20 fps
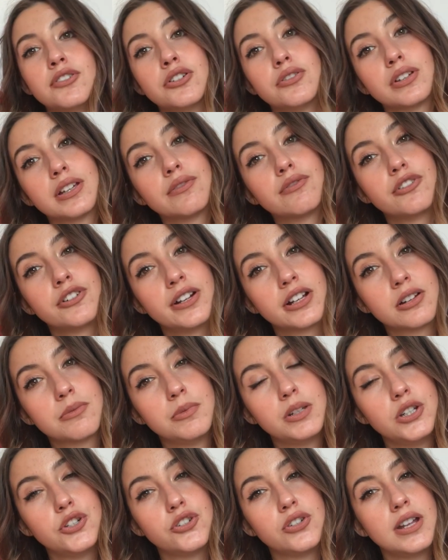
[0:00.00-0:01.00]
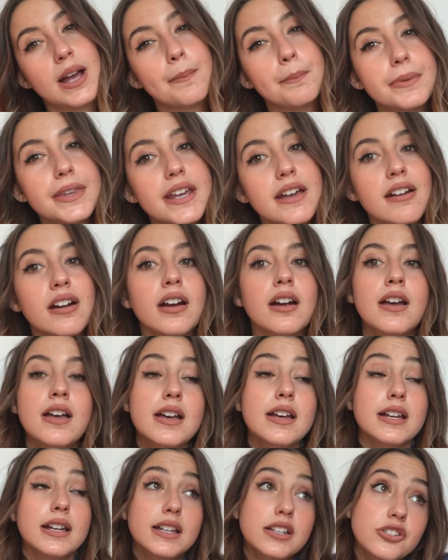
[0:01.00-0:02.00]
you're looking for an accommodation up there,
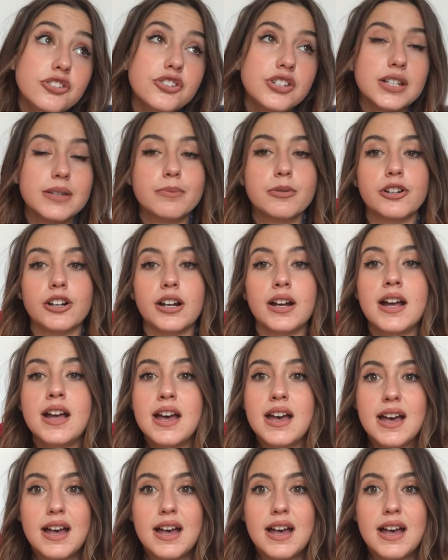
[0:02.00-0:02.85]
it's cheaper.